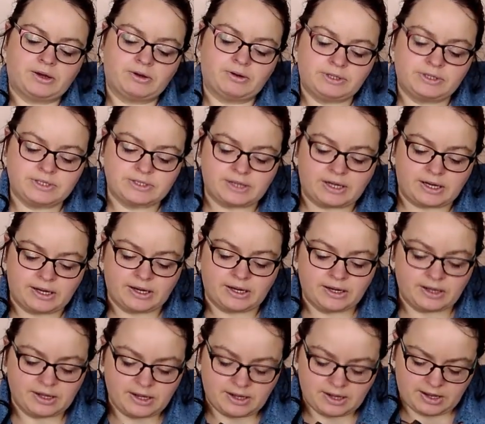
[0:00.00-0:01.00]
I'd
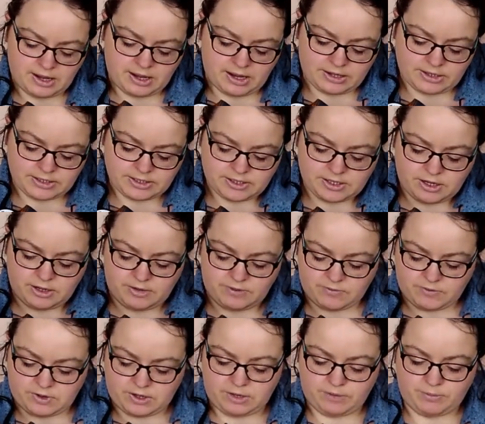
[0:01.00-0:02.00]
say. So
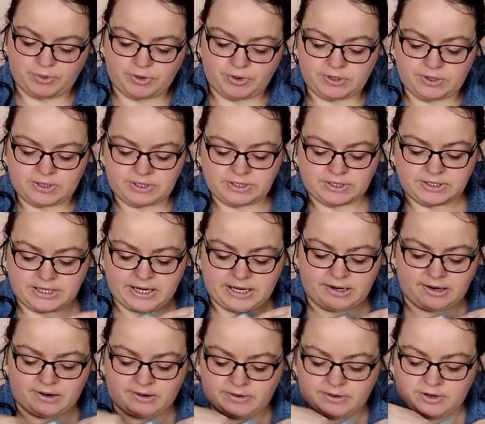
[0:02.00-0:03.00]
you've got your buttons
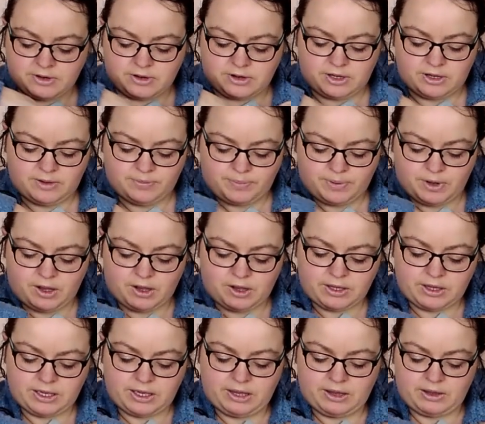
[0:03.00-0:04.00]
down, you've got your
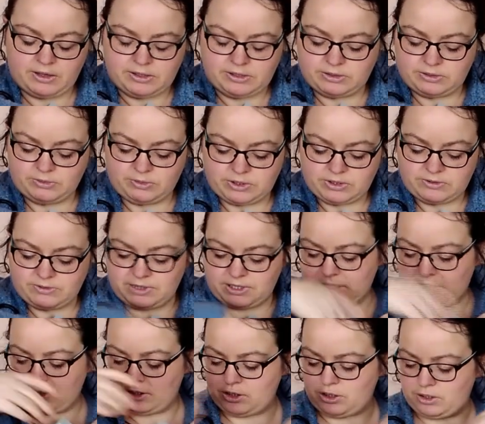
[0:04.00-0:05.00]
pocket, what's
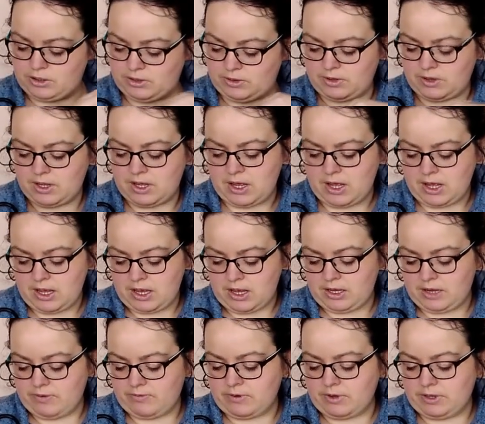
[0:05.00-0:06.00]
really cute,
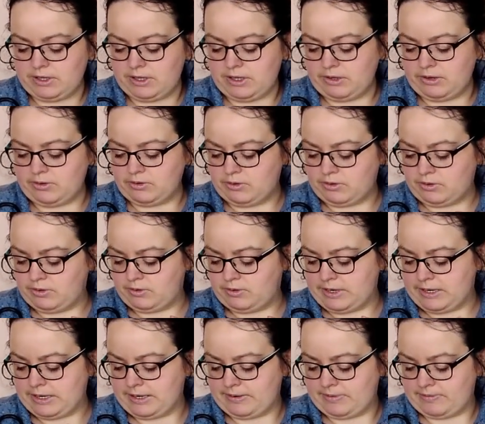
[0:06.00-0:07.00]
you've got your little
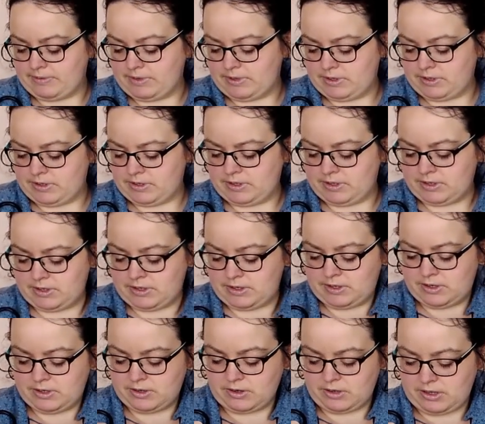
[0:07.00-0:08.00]
um,
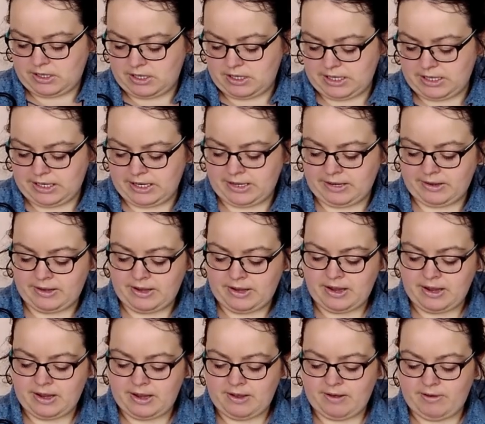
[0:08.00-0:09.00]
collar,
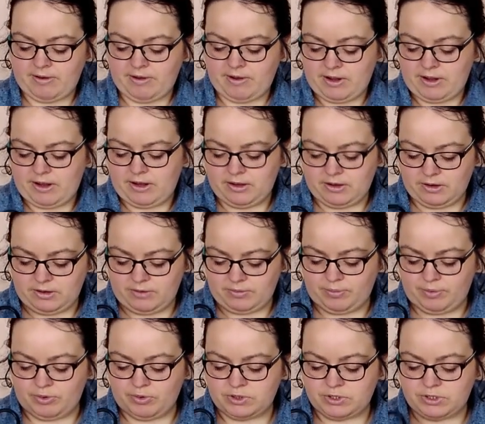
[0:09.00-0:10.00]
and you've got your
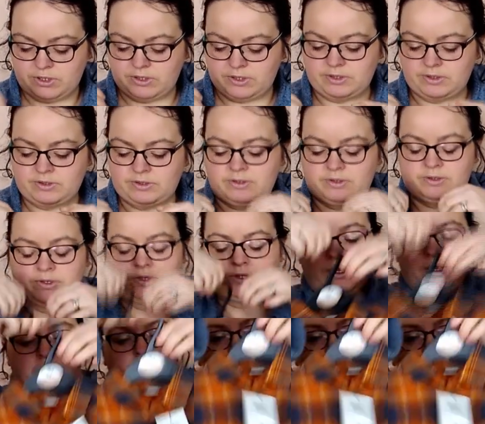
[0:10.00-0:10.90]
buttons,